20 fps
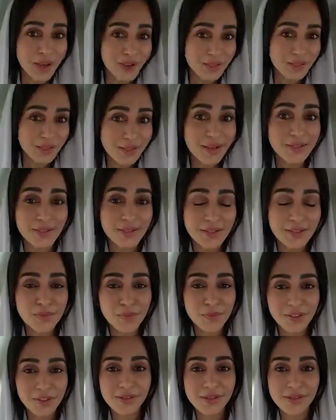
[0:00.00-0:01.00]
And when I
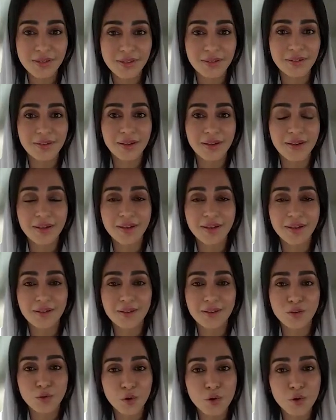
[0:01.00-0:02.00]
studied medicine
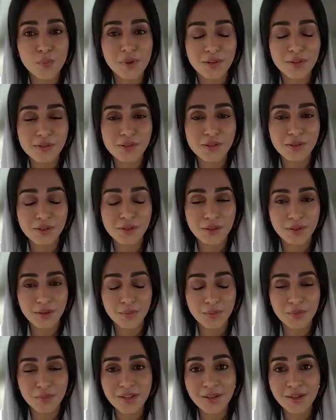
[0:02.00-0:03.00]
in Northwest
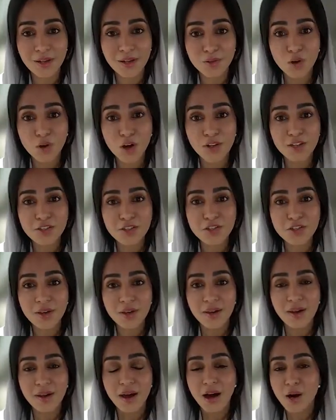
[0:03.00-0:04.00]
Medical
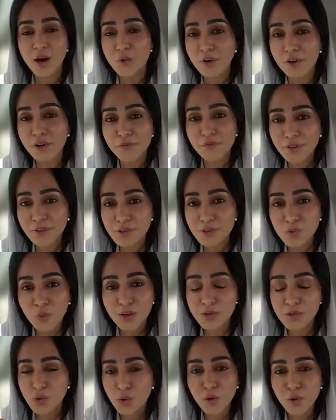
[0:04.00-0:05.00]
College, our
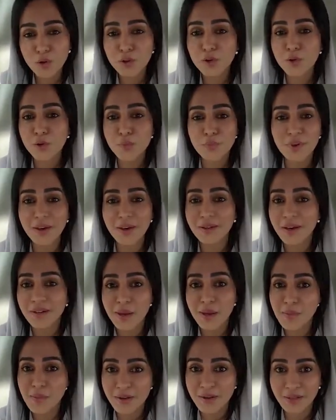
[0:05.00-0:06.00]
reference was all
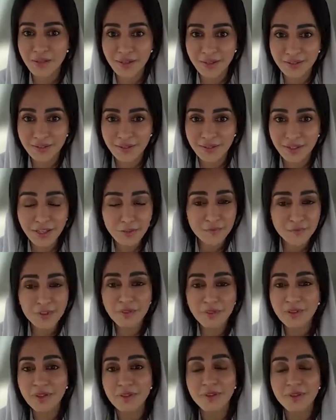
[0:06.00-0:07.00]
European and American.
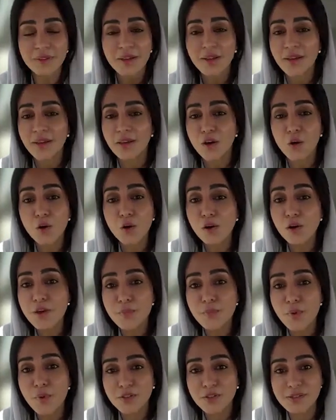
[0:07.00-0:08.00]
Even
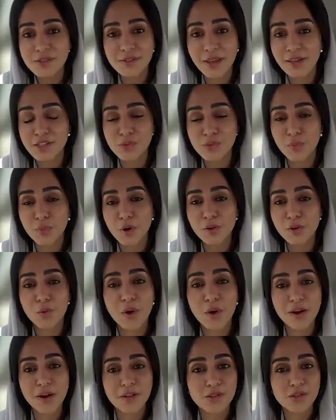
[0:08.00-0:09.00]
all the books,
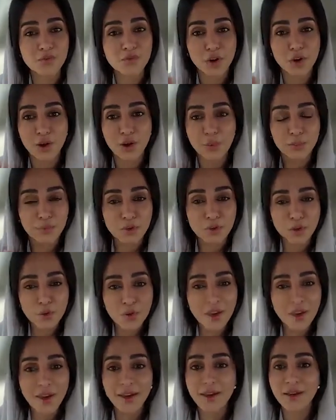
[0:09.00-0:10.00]
textbook was from
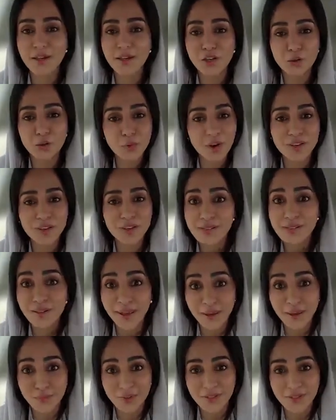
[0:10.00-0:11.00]
UK,
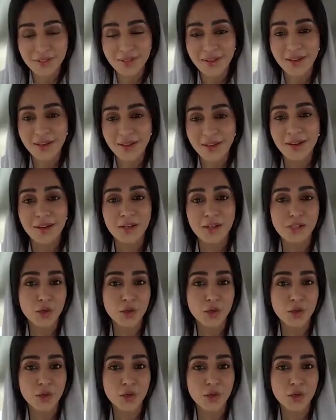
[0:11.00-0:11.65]
US, Navy.